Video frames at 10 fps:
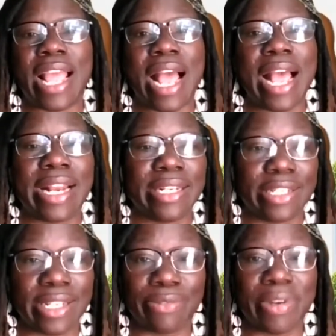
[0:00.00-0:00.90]
And
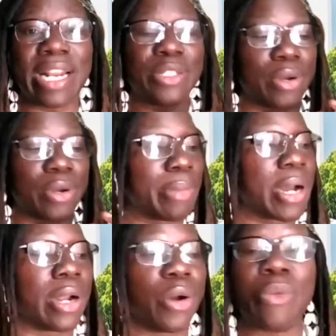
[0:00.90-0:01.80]
when I talk
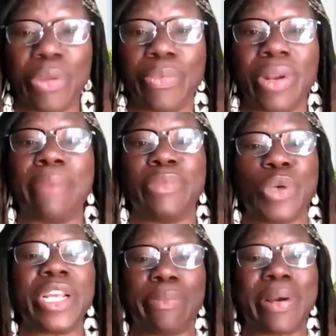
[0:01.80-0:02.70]
about our own people, I'm
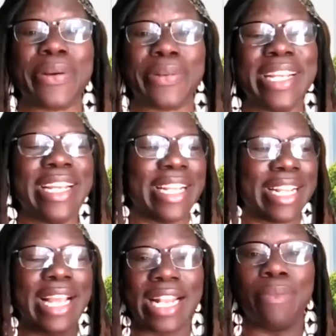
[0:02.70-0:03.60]
talking about
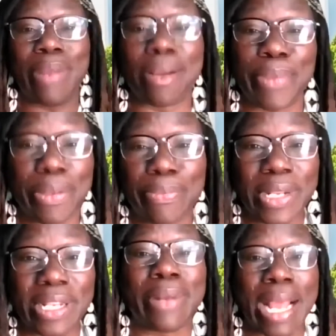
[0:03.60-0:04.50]
the Black
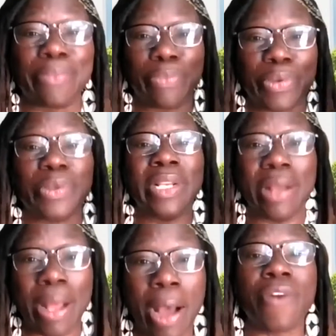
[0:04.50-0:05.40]
people
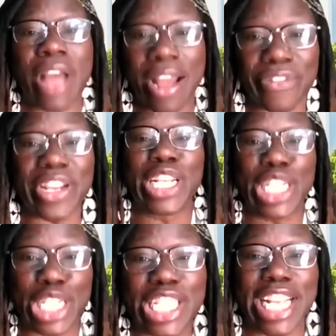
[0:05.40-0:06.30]
of African
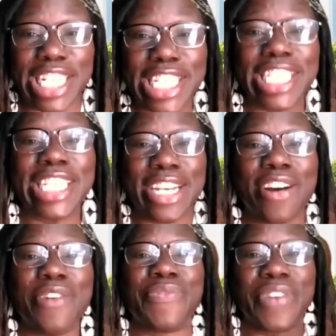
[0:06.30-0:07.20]
descent,
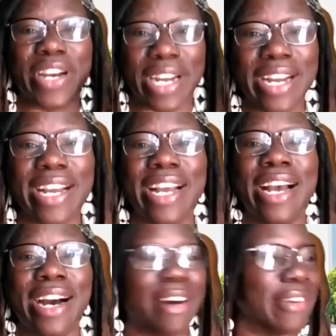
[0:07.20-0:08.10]
of
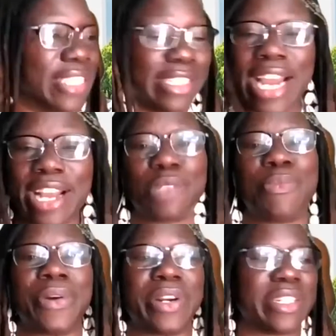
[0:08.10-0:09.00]
the
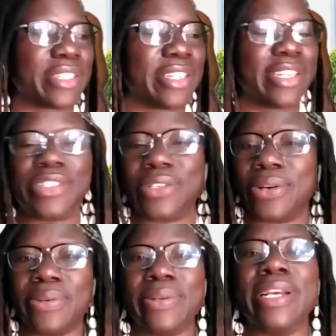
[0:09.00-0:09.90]
diasporans.
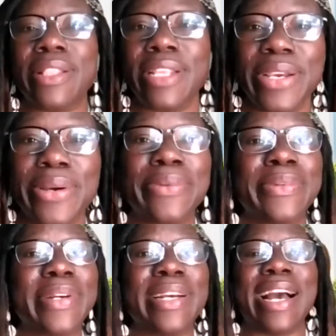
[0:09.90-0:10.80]
So
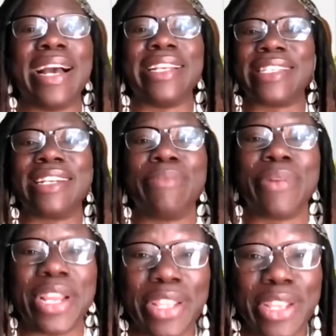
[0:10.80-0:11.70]
Theo, I
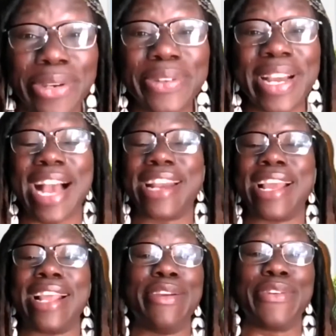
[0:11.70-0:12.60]
celebrate you, and
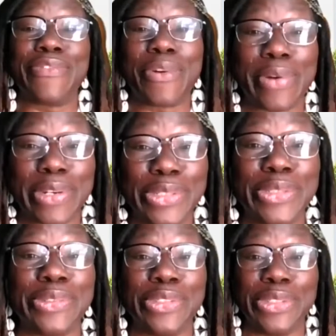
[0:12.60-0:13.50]
I look forward
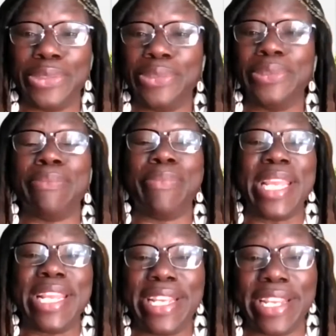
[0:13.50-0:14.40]
to you
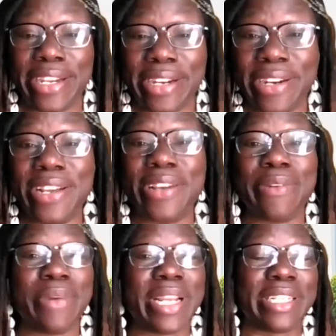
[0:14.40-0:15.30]
being here
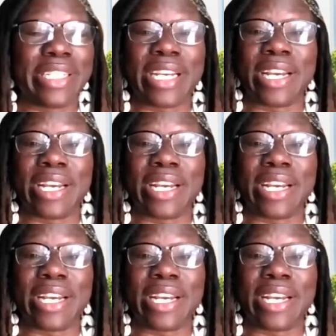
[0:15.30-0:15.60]
with